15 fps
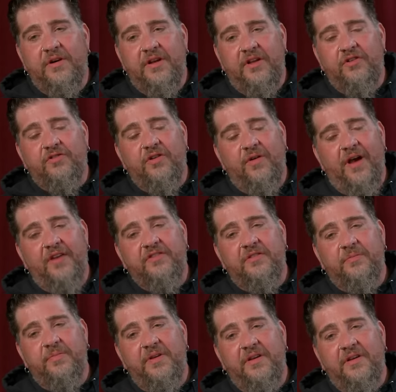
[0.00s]
an intro has to
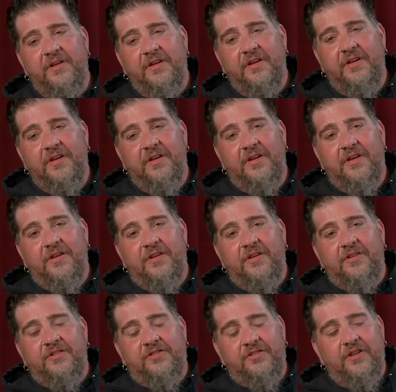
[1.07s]
be
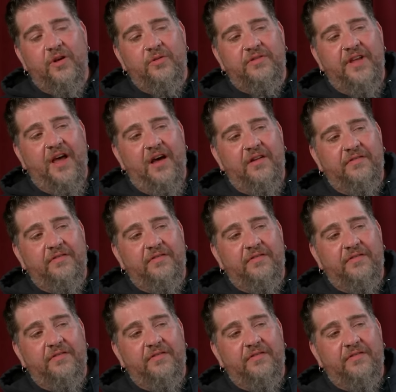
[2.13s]
slowed down